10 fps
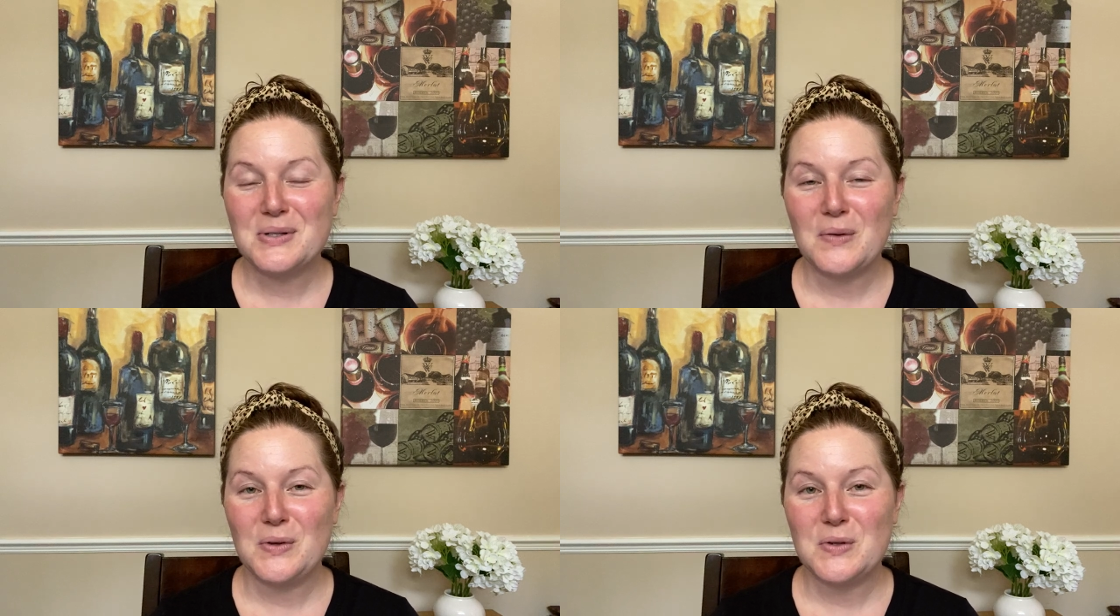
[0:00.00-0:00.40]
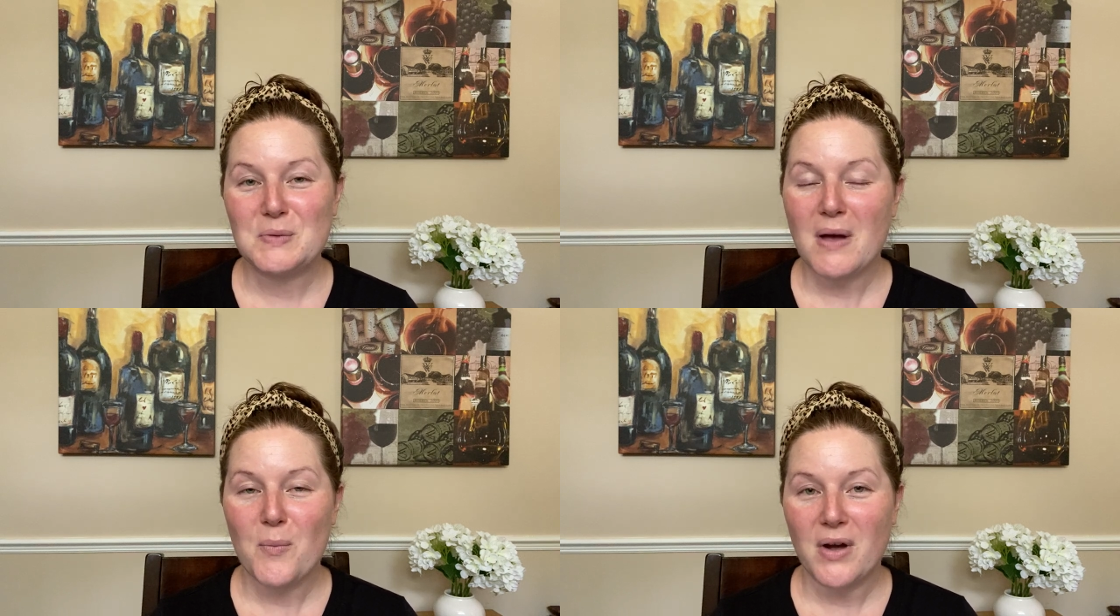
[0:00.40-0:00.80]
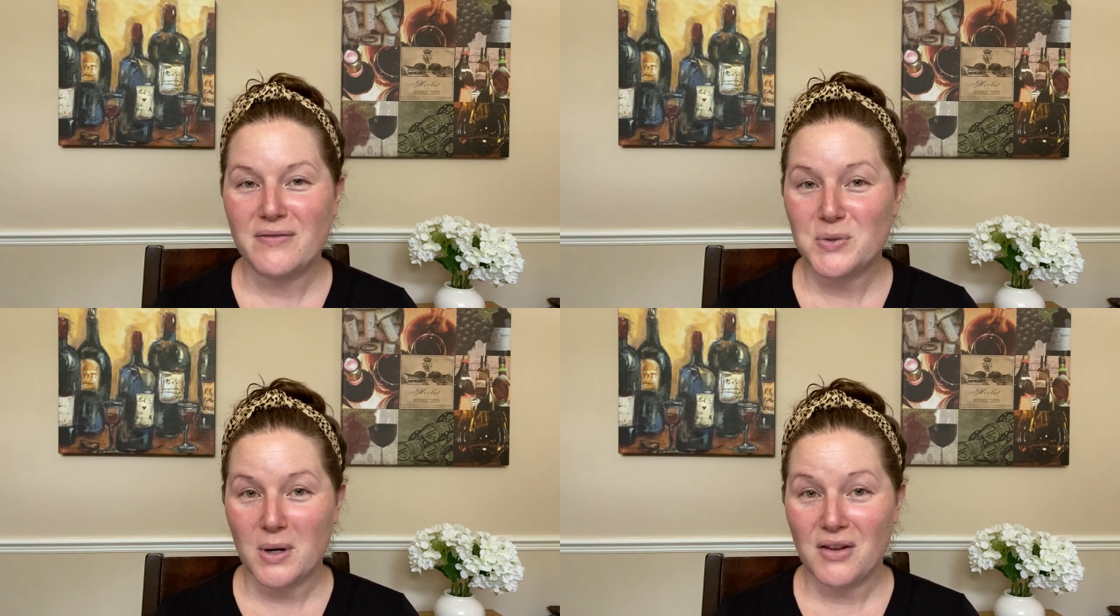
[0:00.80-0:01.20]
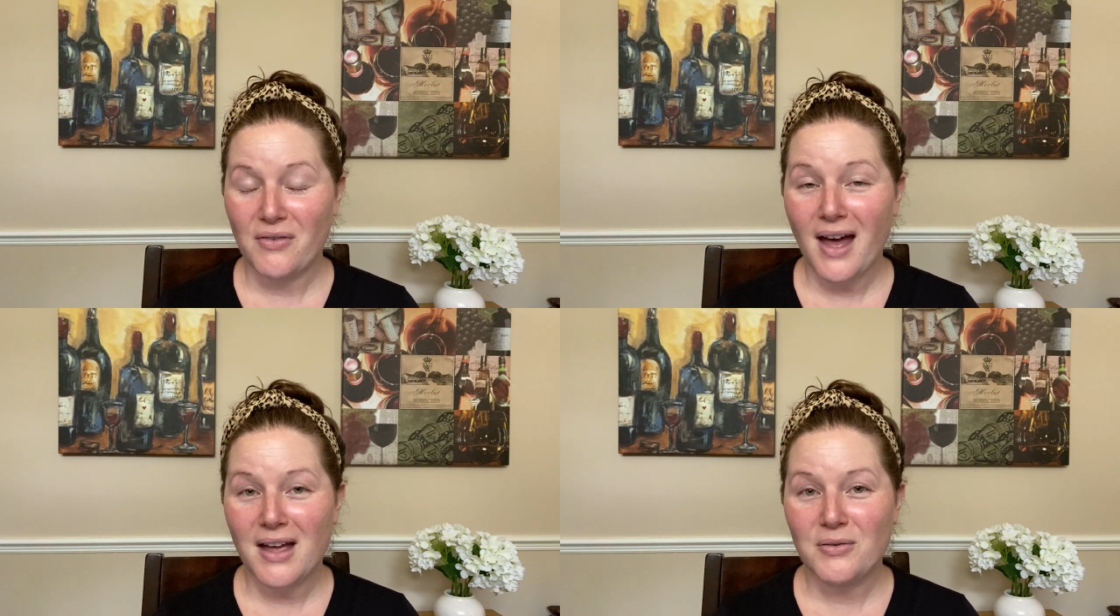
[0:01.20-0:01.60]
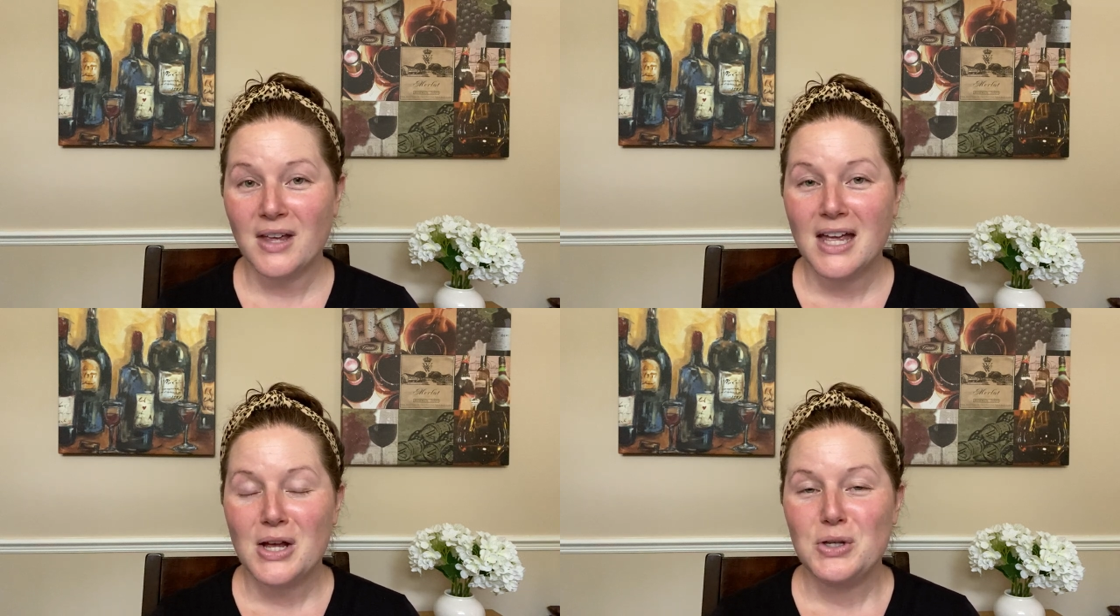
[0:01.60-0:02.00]
So if you use MOMWIFE twenty-five,
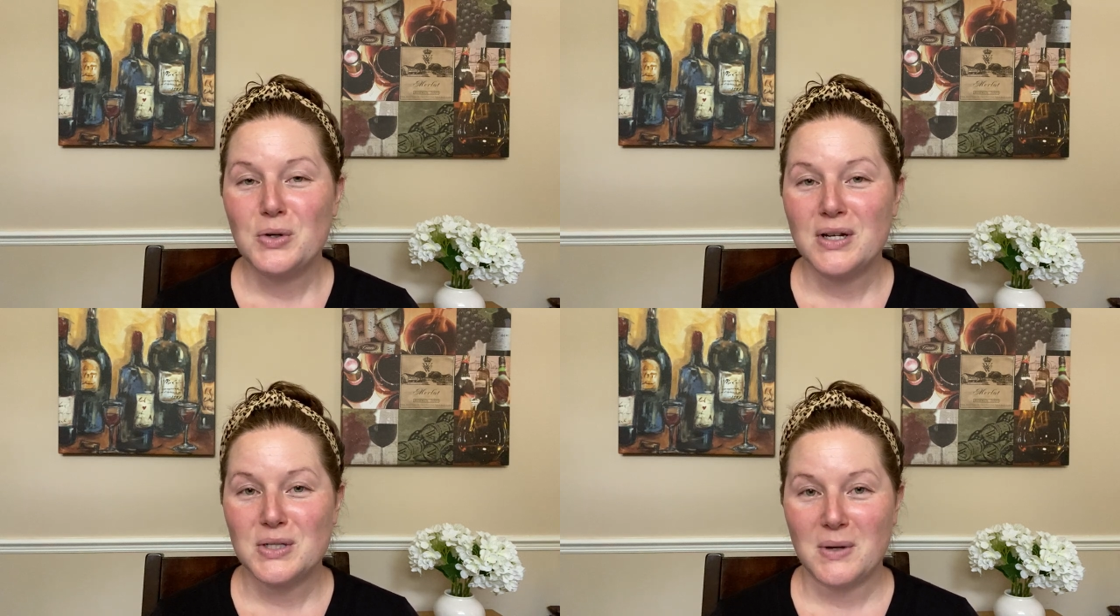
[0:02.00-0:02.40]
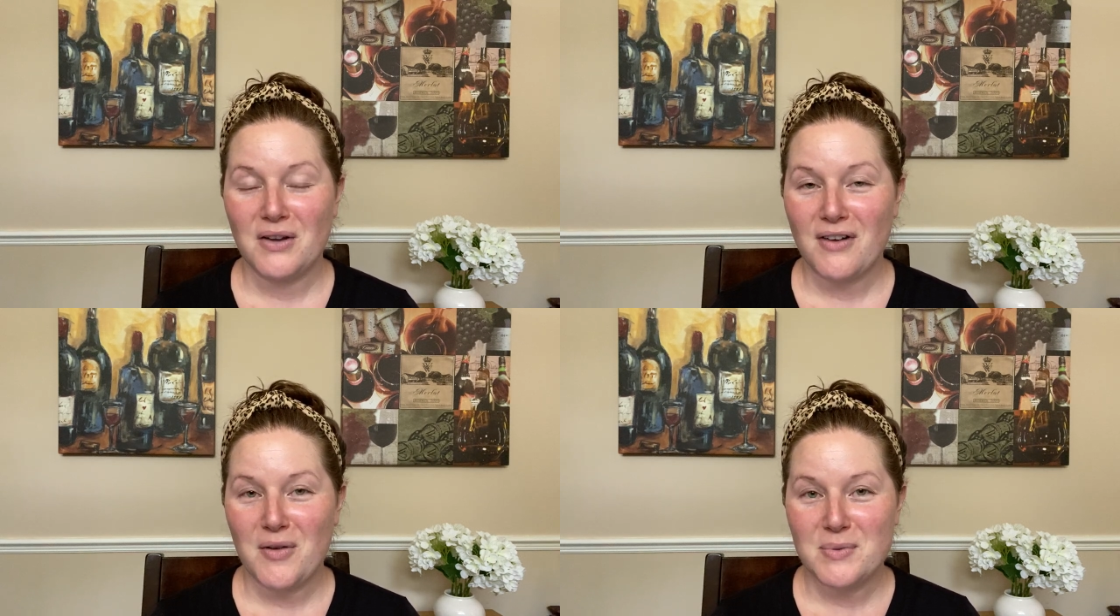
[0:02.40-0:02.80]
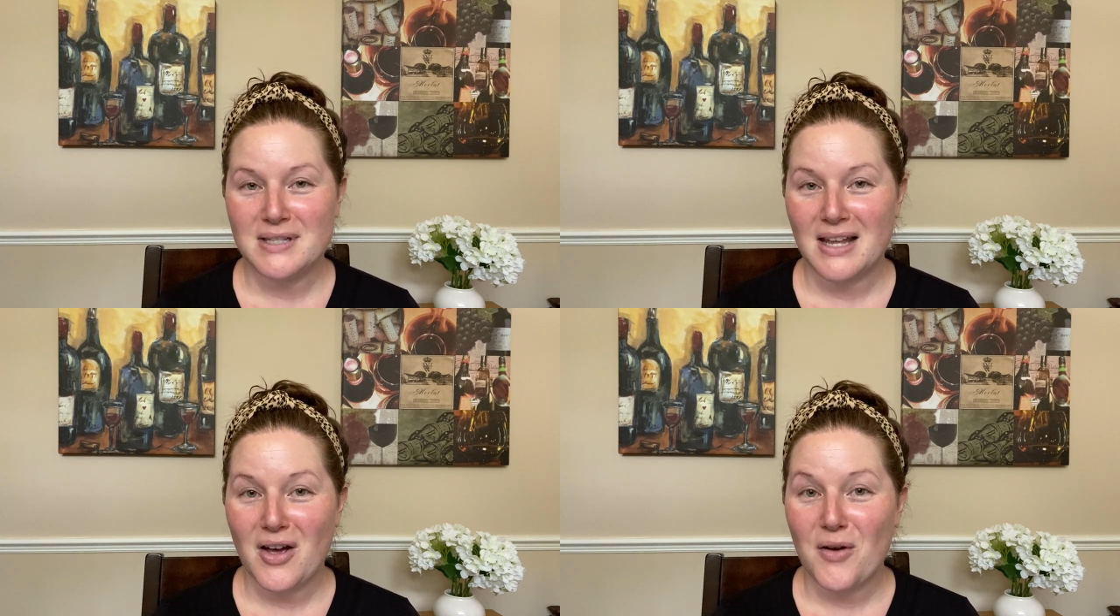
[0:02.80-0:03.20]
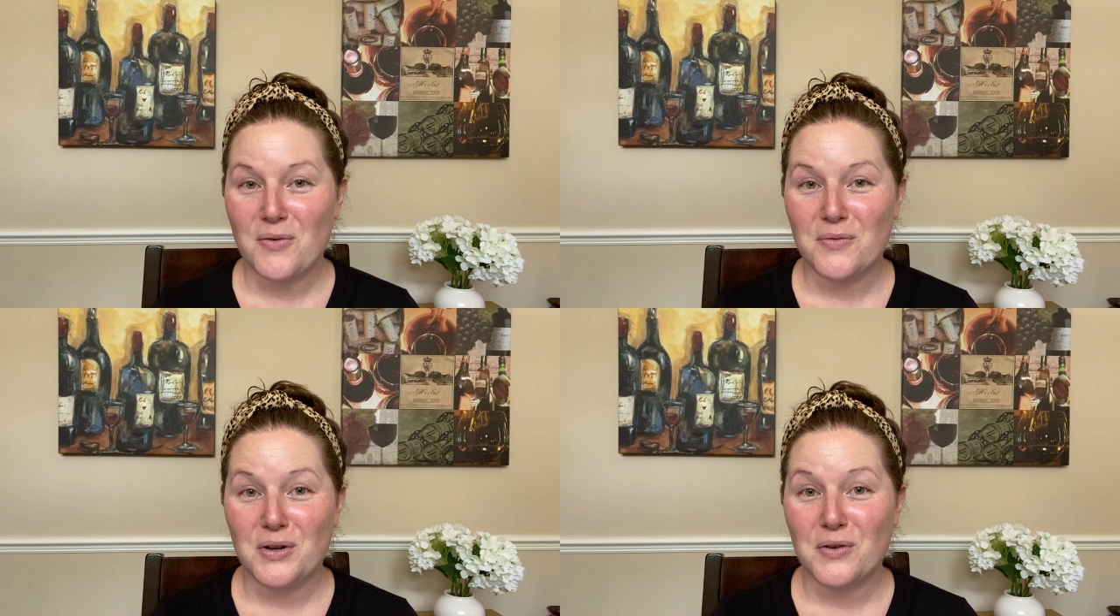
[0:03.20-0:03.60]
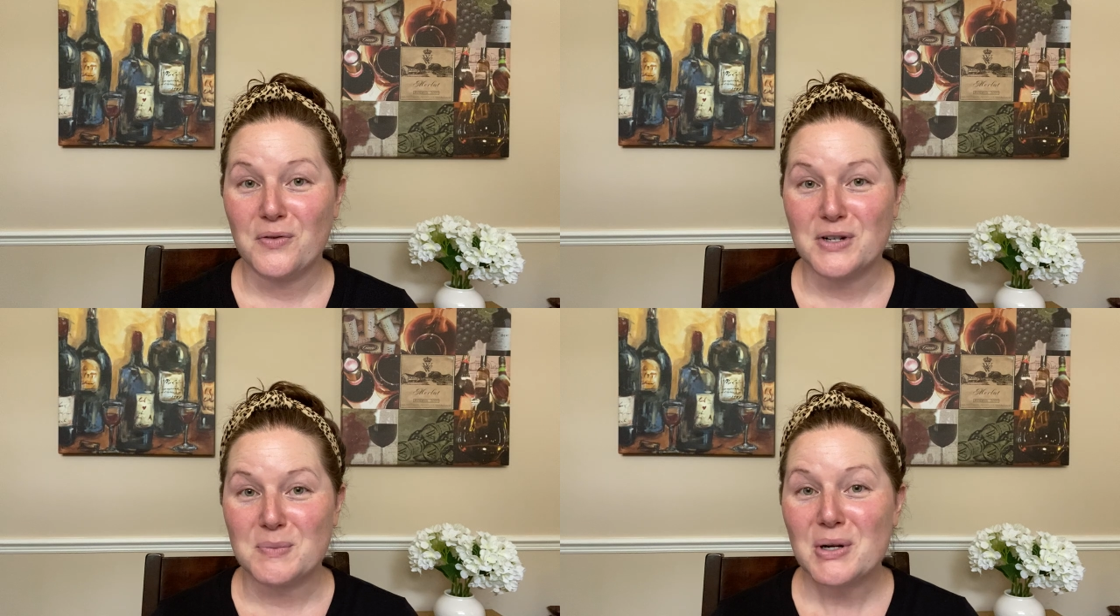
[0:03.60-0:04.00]
you'll get twenty-five percent off of your
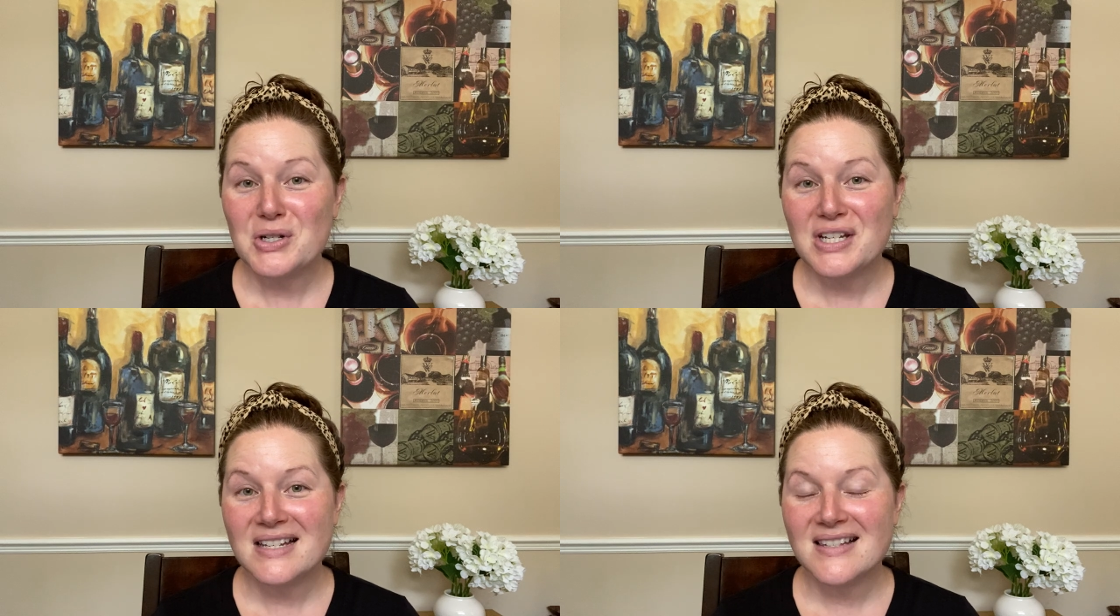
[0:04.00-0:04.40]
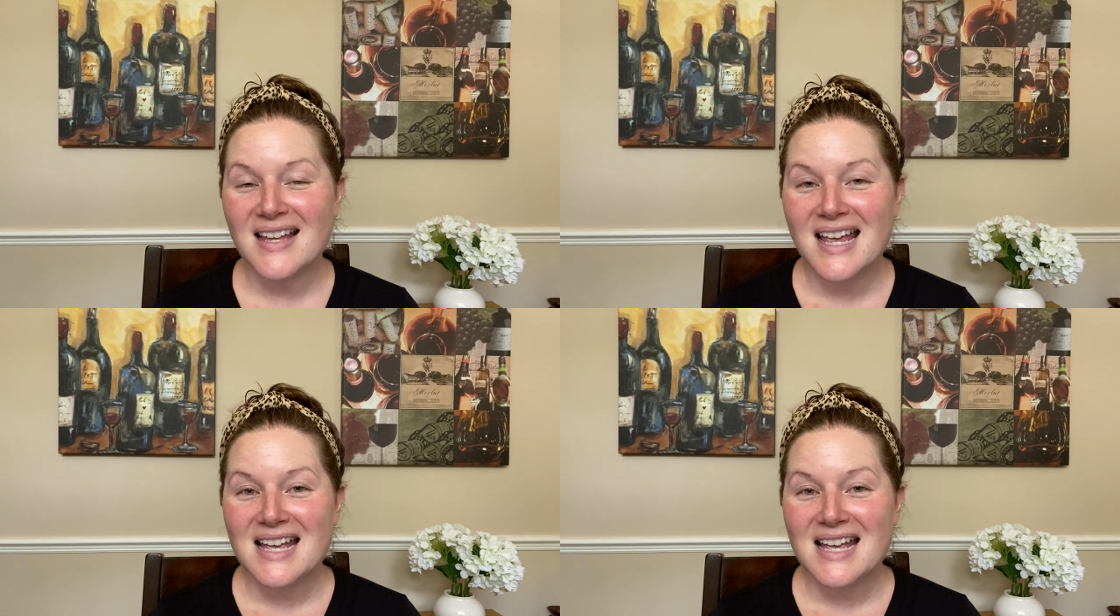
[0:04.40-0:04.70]
first purchase.